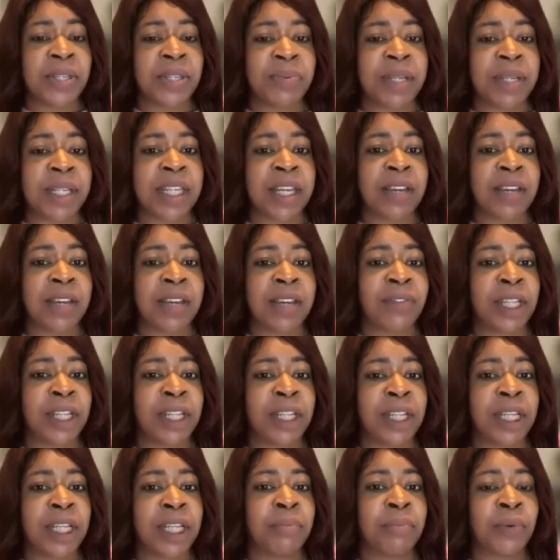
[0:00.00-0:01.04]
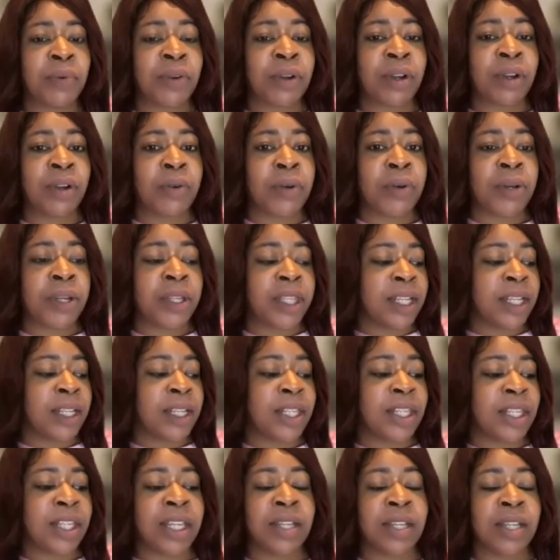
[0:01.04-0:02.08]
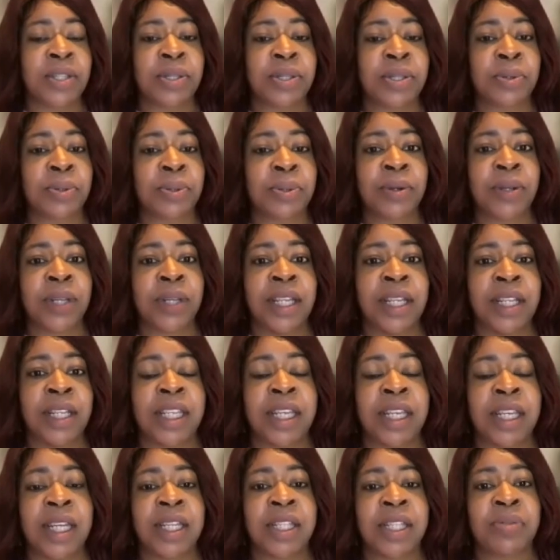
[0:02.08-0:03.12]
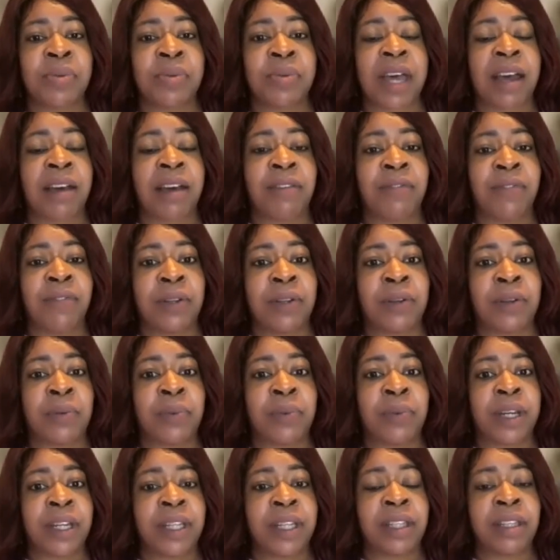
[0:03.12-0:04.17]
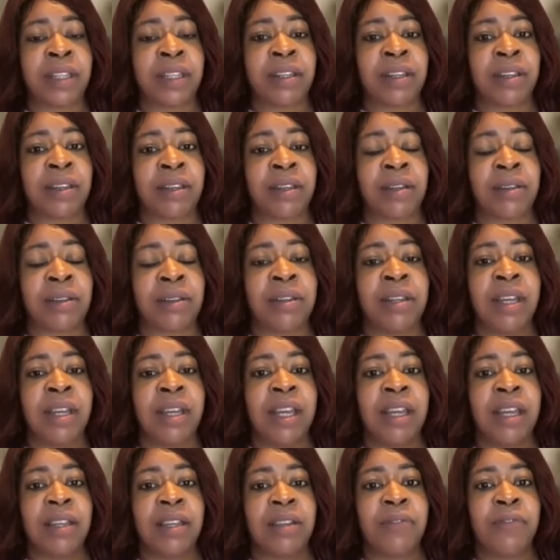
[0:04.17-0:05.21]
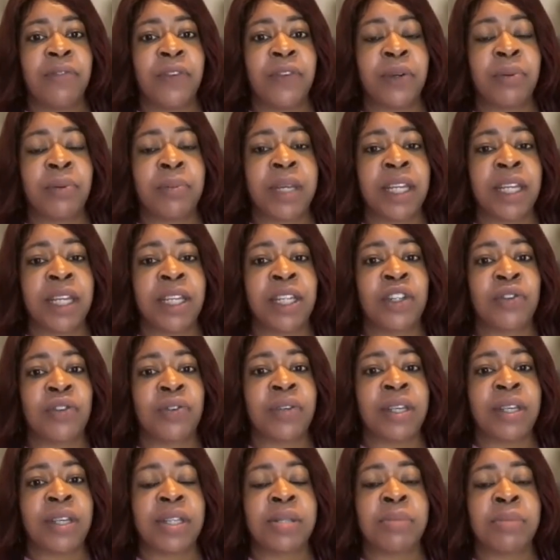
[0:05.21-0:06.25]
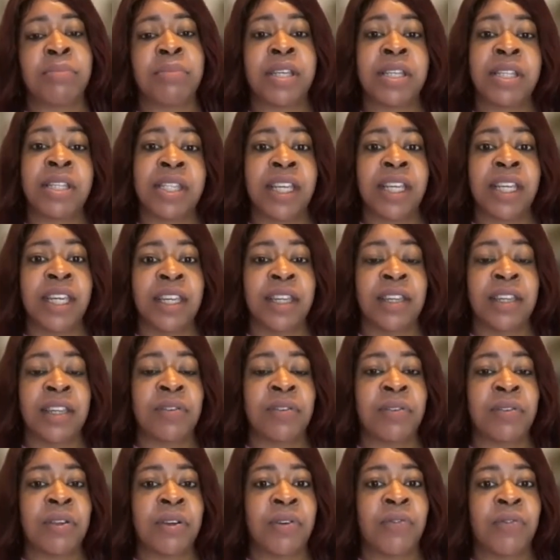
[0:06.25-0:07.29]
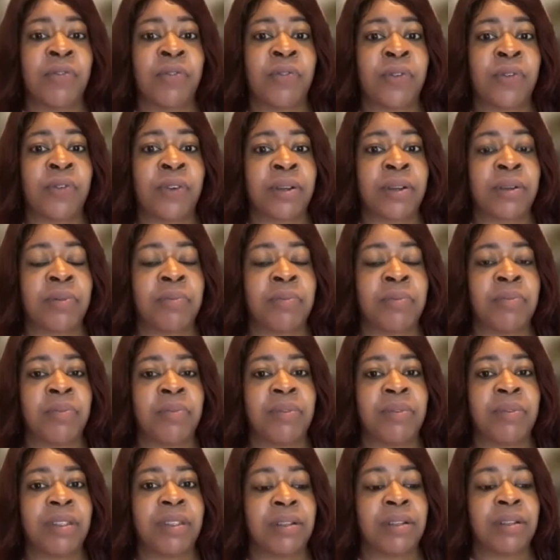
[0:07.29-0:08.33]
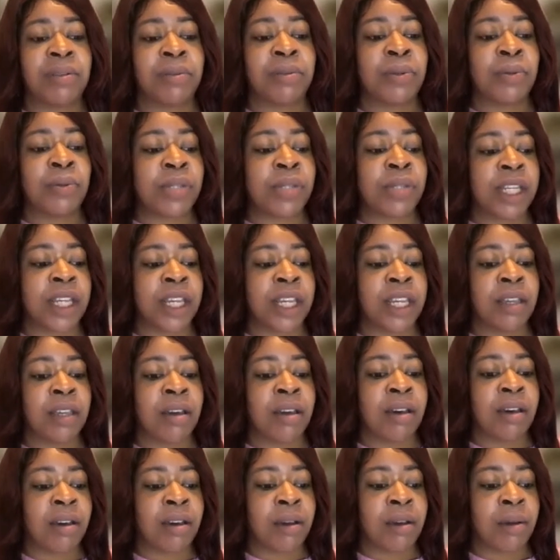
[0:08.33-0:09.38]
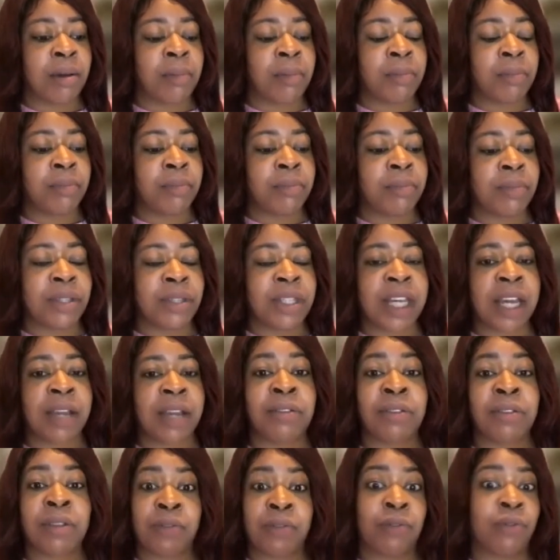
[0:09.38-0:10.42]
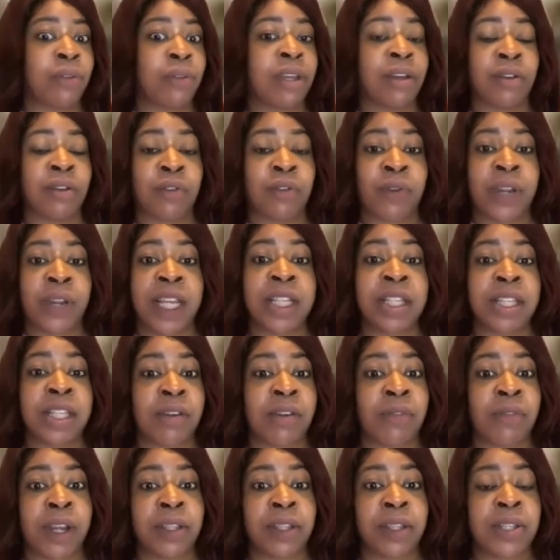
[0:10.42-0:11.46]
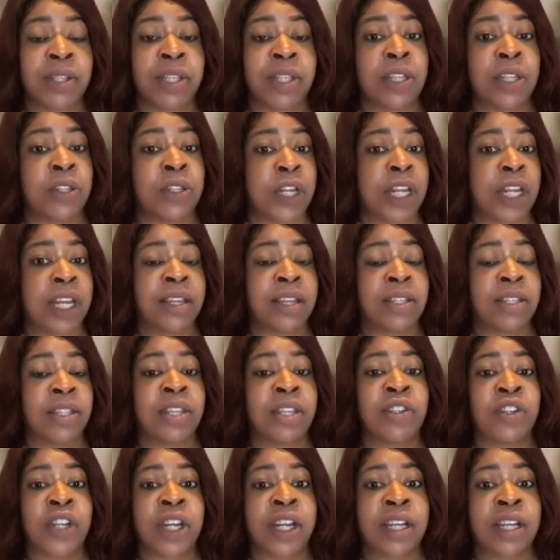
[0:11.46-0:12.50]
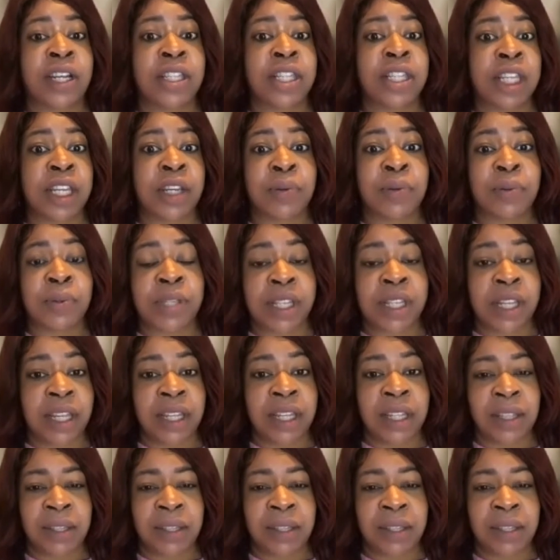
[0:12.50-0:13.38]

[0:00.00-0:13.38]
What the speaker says: We definitely need more authentic stories. That's, I feel, what the film industry is missing, from losing a great director such as John Singleton,